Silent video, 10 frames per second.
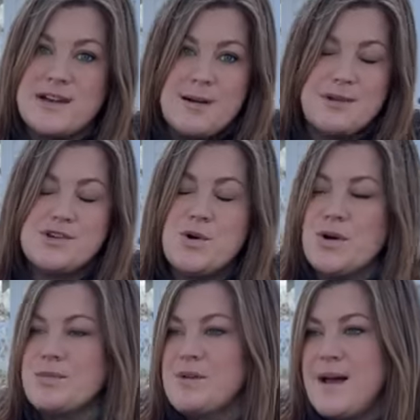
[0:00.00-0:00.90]
damage
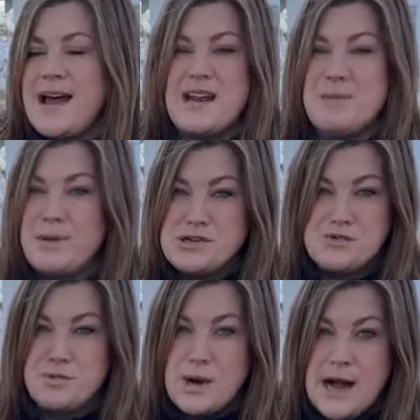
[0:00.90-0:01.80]
horribly bad and a bunch
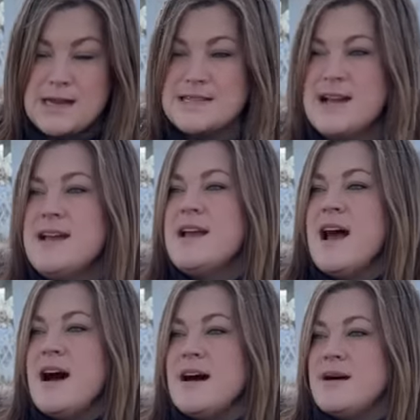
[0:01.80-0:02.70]
of rot
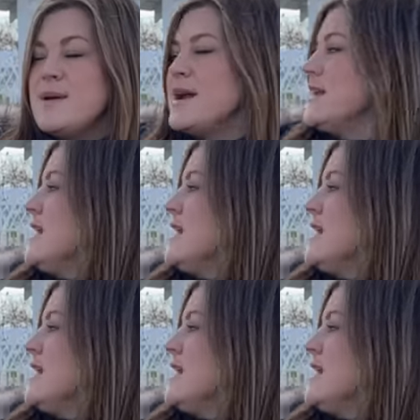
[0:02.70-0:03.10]
um, and